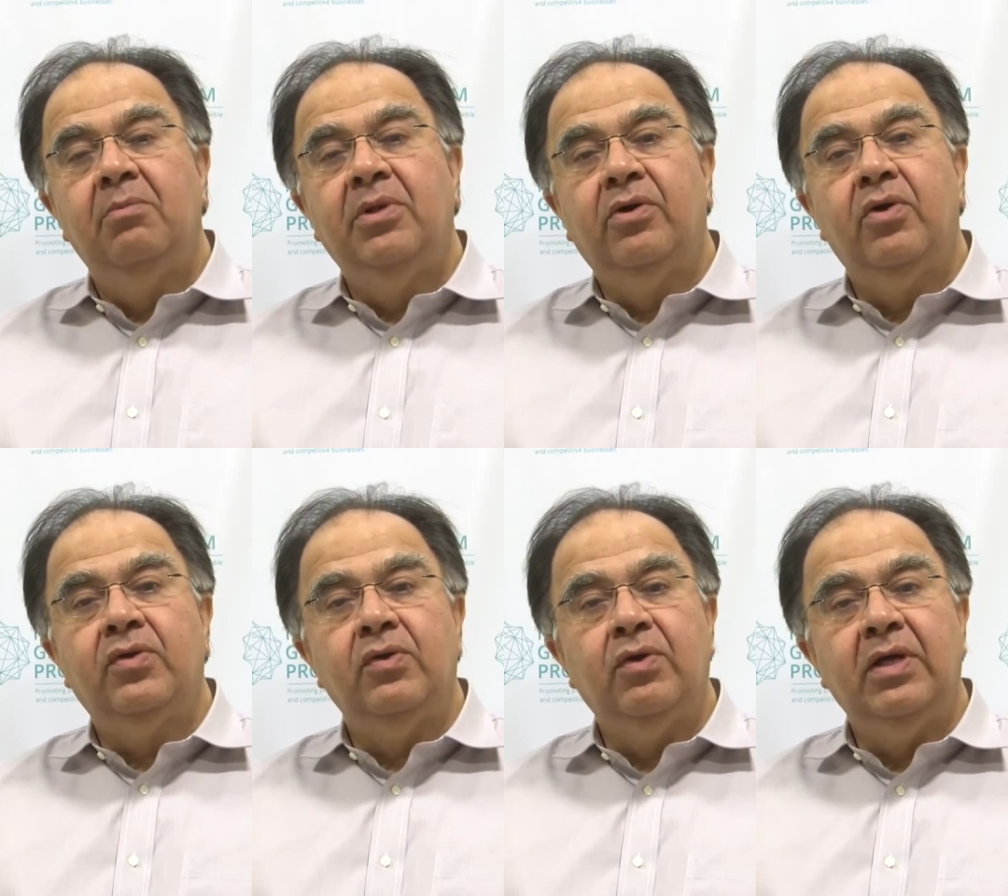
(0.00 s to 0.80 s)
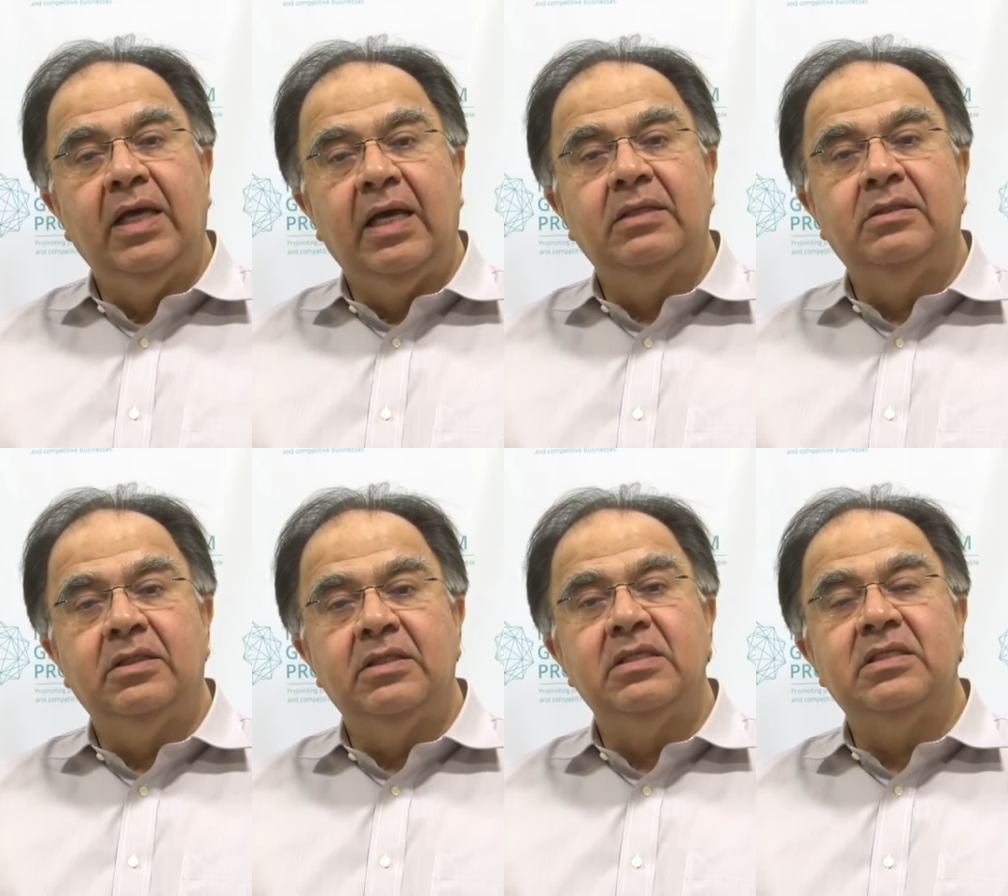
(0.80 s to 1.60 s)
but they're also looking at
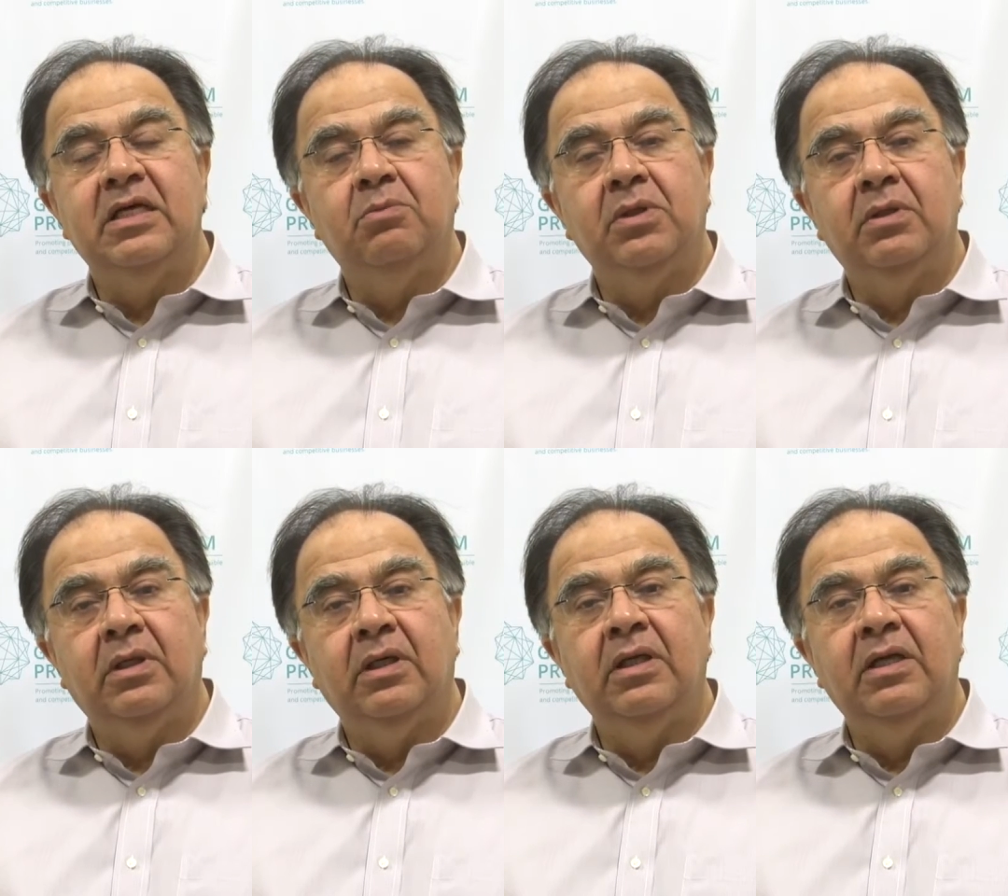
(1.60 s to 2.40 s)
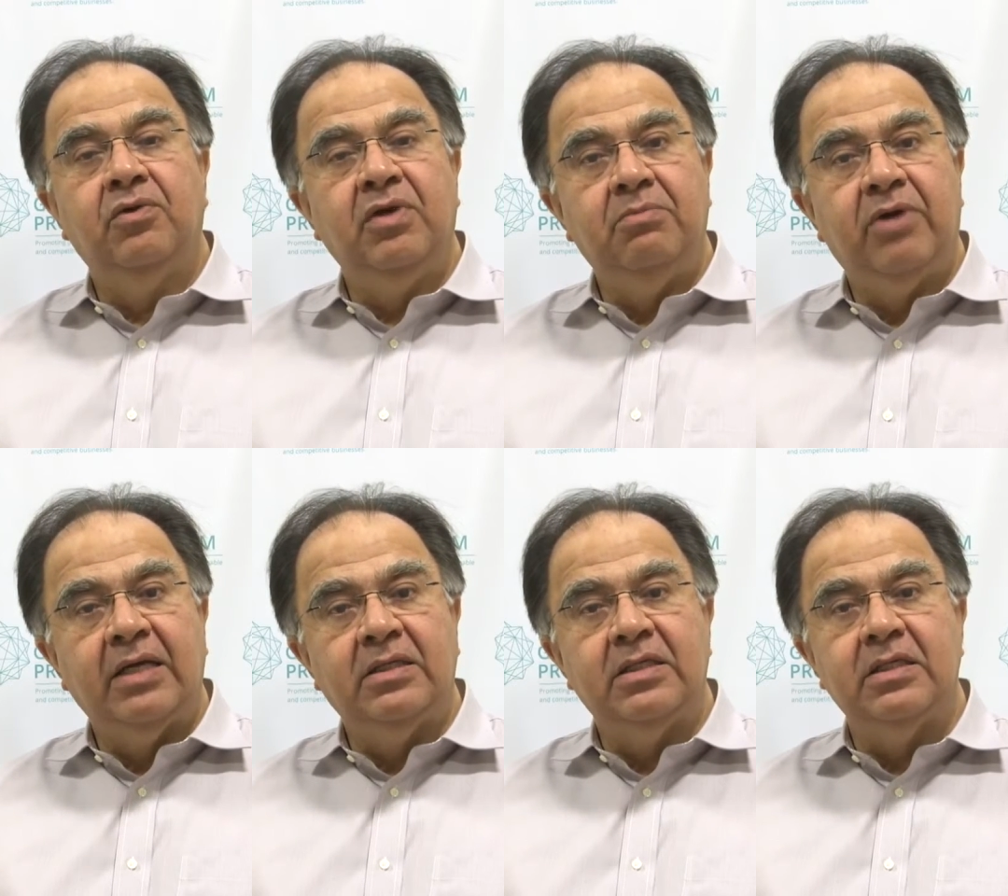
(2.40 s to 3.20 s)
sustainable and green
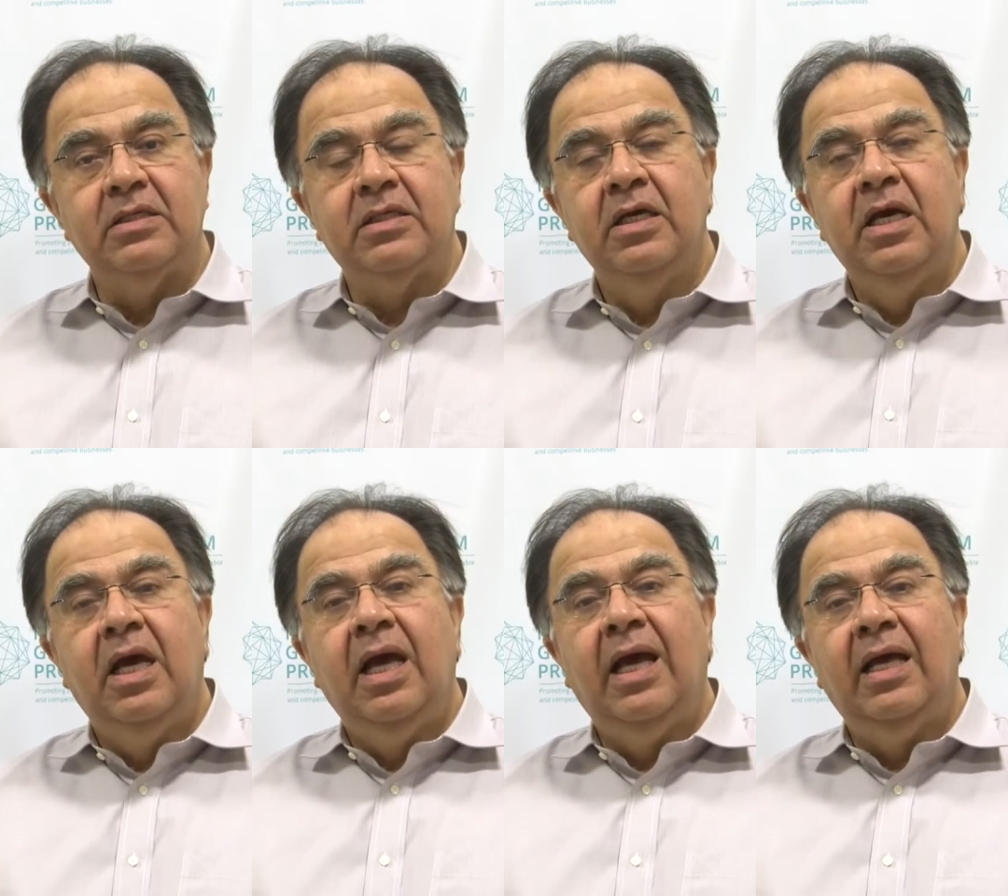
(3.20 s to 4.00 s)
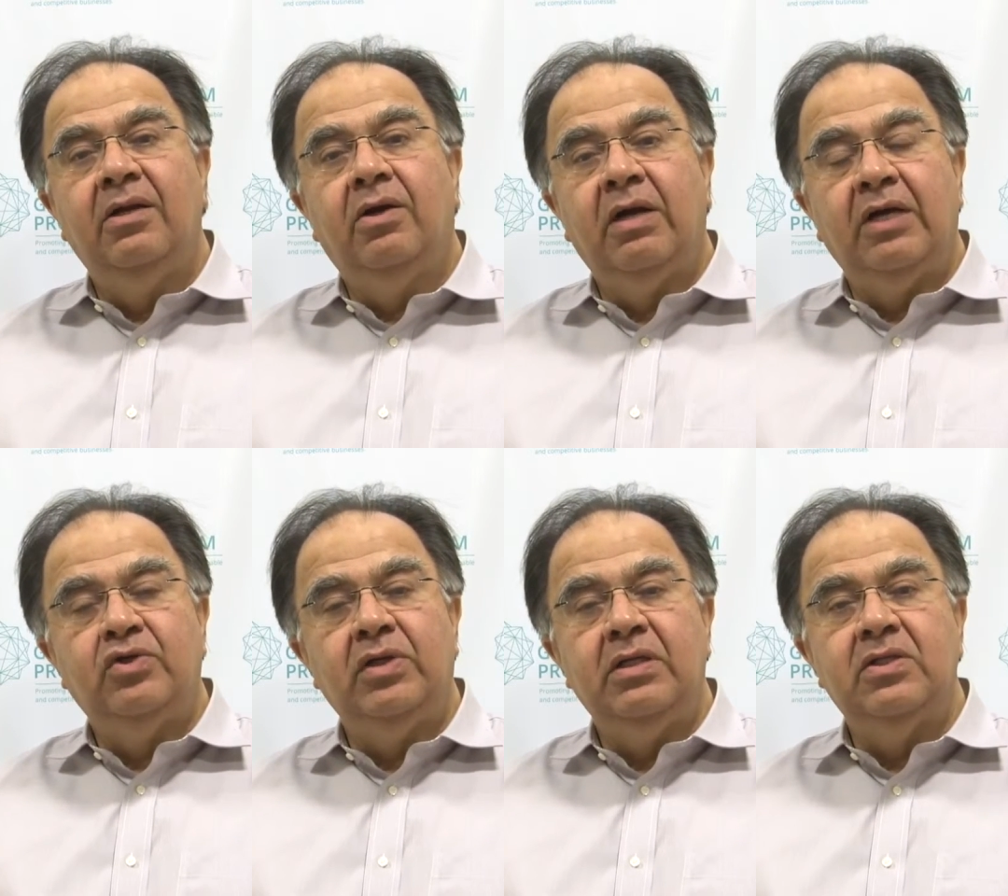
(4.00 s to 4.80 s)
practices, and are
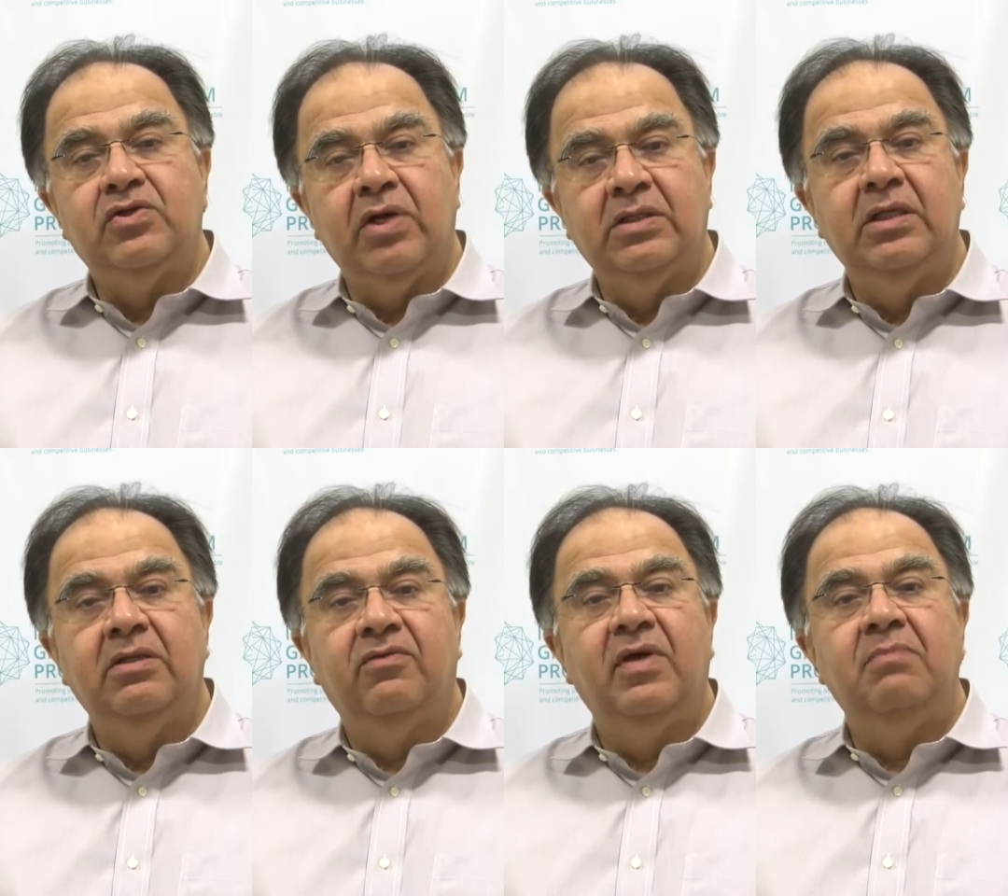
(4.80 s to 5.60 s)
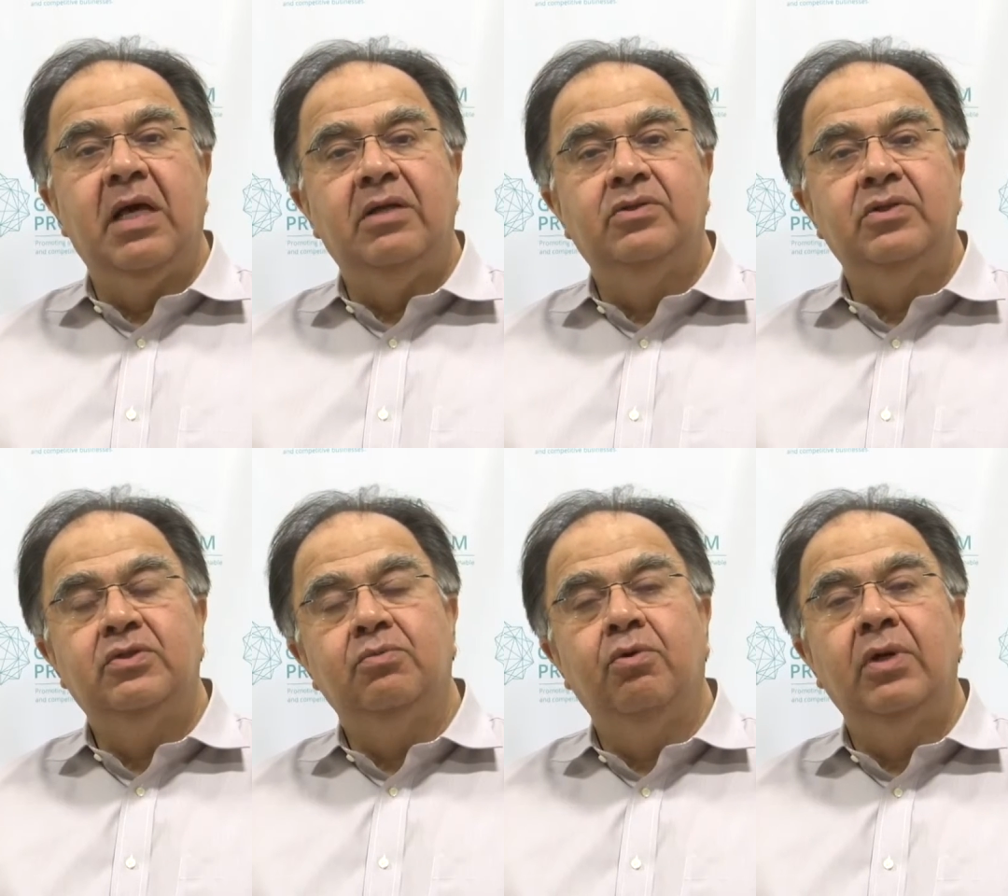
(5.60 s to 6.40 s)
actually instructing the fund
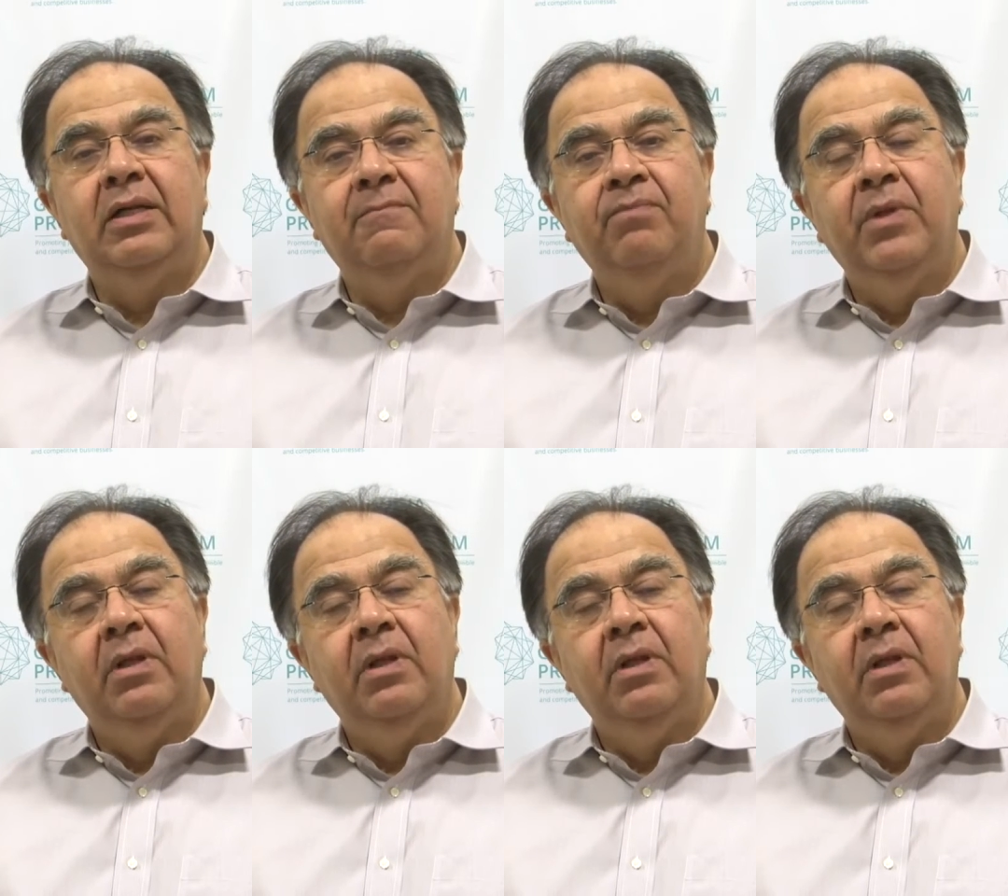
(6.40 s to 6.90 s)
managers to pull